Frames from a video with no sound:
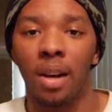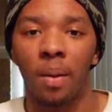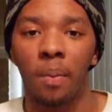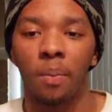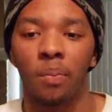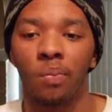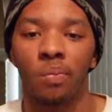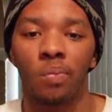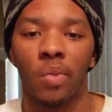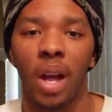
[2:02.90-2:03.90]

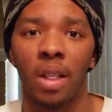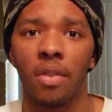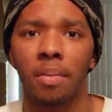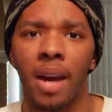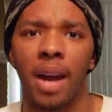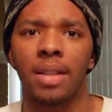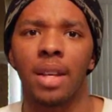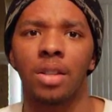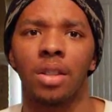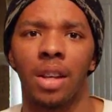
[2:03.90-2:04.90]
I live in my hats,
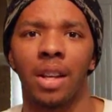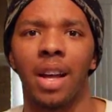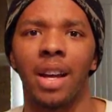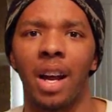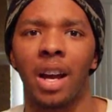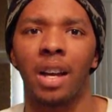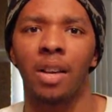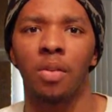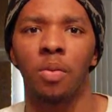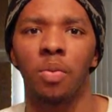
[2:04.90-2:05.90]
actually. Like
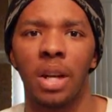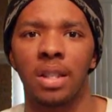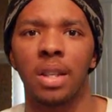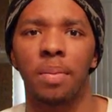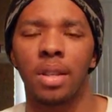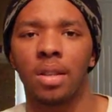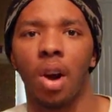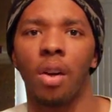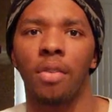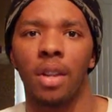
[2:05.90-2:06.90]
I sleep in a
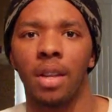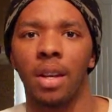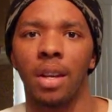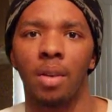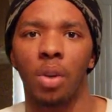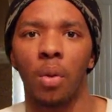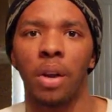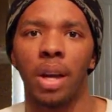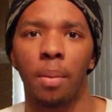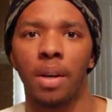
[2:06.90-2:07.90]
scarf, and then when I
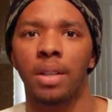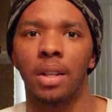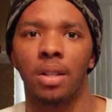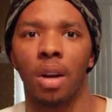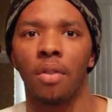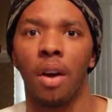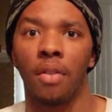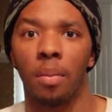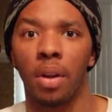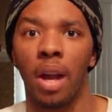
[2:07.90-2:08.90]
wake up, I take the scarf
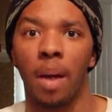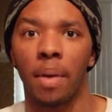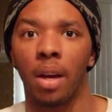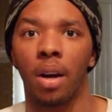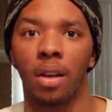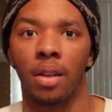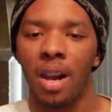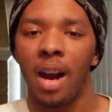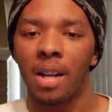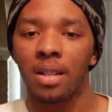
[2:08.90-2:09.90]
off and put a hat back on.
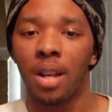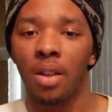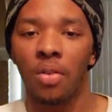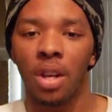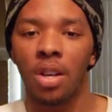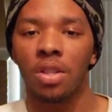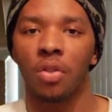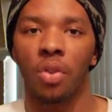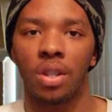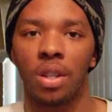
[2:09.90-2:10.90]
I saw the videos
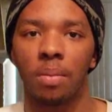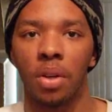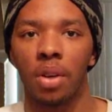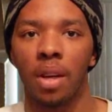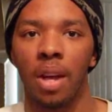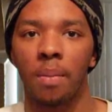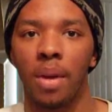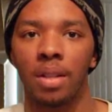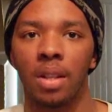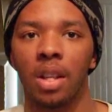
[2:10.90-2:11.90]
of Rustic Beauty, and
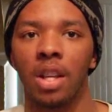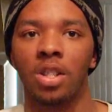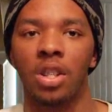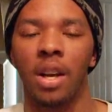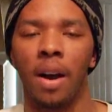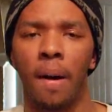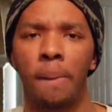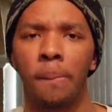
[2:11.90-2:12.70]
basically she